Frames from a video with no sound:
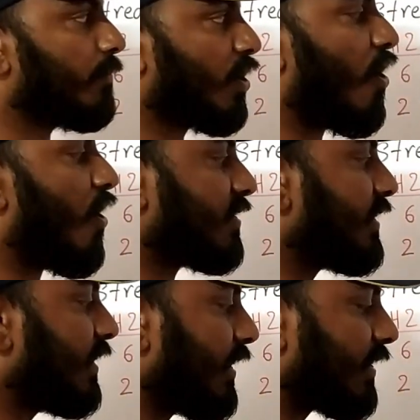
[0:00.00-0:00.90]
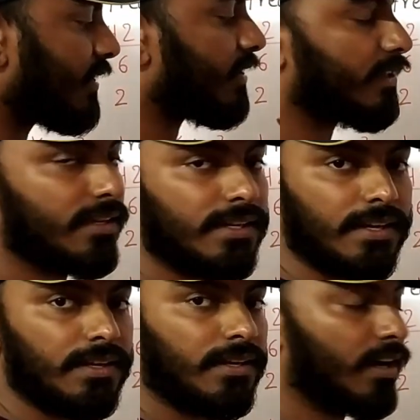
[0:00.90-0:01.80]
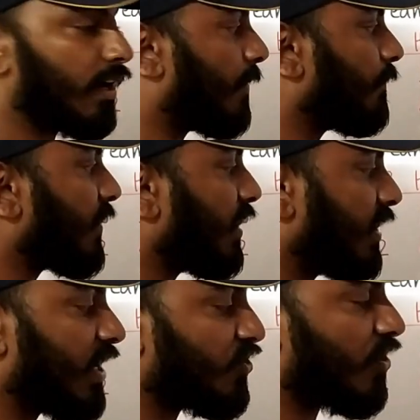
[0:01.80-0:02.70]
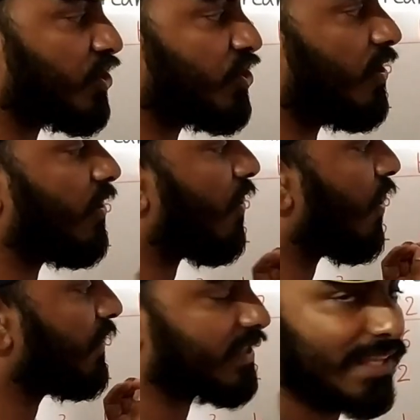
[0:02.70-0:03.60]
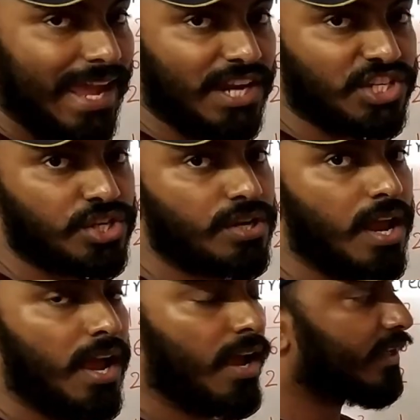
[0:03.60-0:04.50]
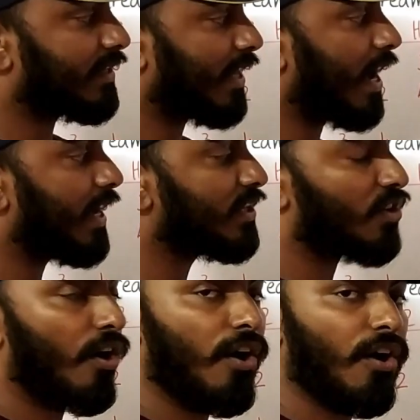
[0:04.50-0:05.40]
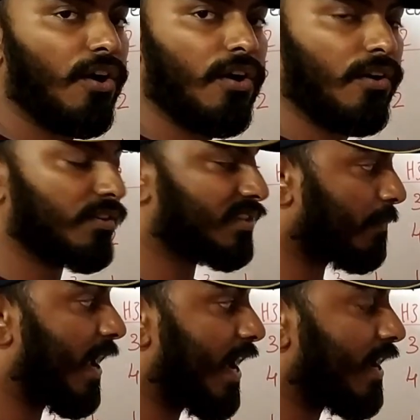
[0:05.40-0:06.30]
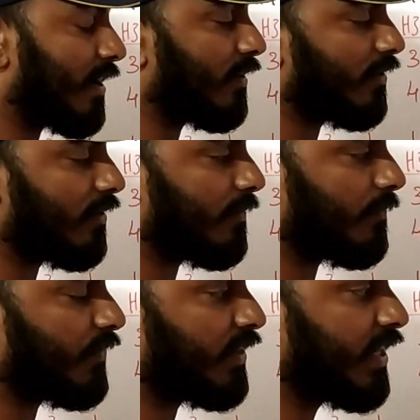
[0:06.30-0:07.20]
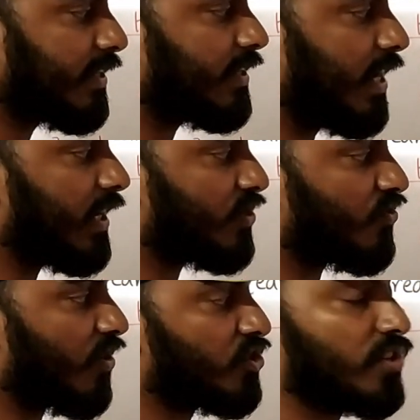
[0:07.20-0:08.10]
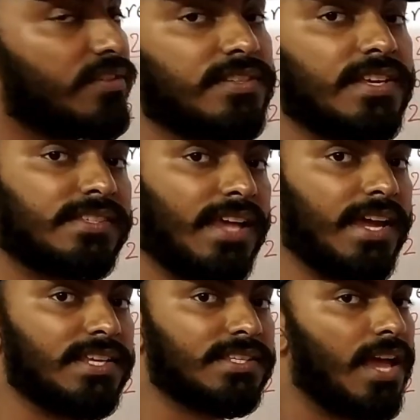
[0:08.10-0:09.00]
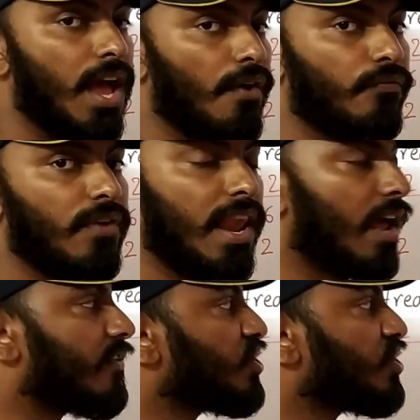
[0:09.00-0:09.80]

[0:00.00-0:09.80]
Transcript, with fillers: because this um, data structure or the sketch size or space, uh, this data structure's size will never